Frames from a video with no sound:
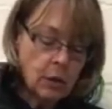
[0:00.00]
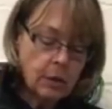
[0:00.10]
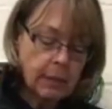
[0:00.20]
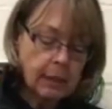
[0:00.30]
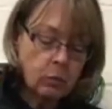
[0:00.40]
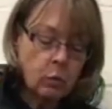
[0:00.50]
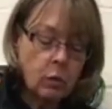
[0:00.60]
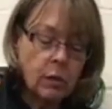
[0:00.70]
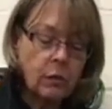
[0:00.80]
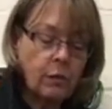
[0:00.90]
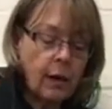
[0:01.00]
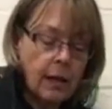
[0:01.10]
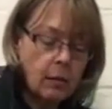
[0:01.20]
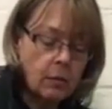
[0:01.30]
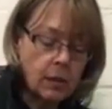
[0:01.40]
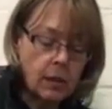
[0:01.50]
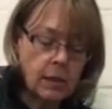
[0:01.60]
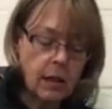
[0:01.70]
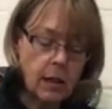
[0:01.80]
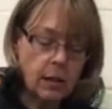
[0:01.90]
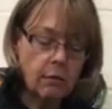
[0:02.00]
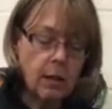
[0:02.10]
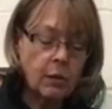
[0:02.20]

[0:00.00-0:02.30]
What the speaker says: perhaps use some little water files,